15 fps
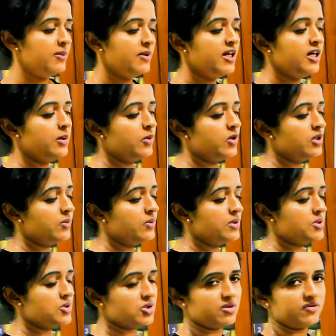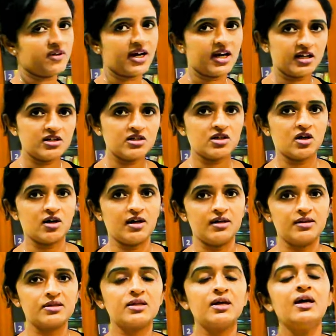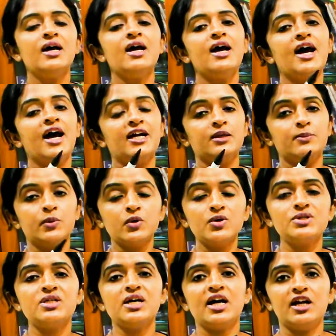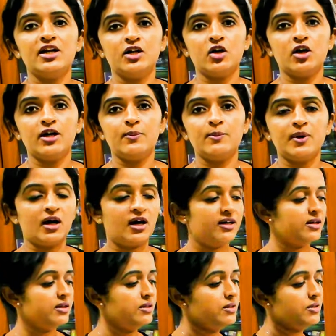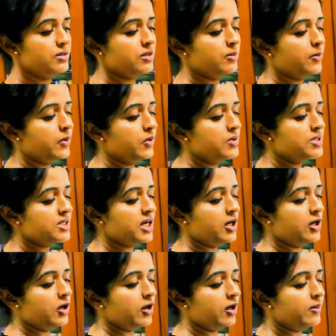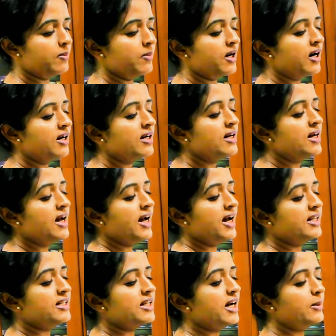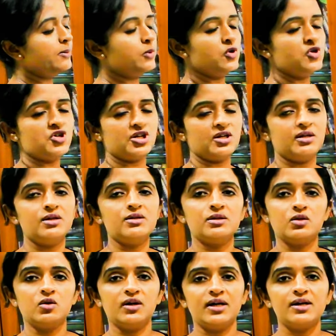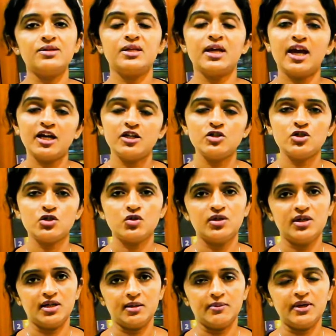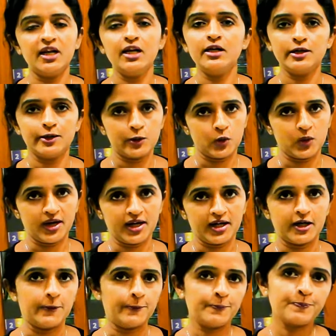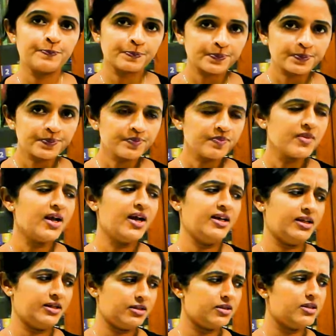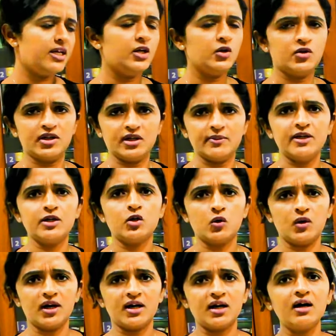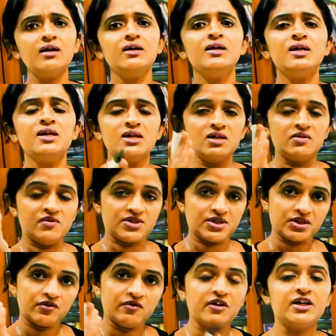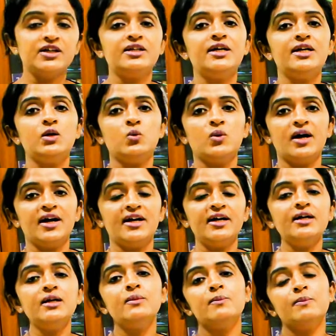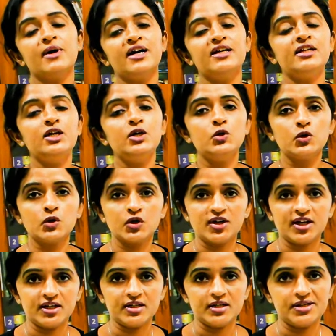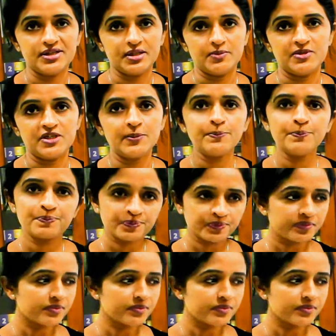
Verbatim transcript: depending upon the position of allantois, and the post-allantoic part, this is the post-allantoic part, and that portion is known as endodermal cloaca, and it is the endodermal cloaca which is further divided by the urorectal septum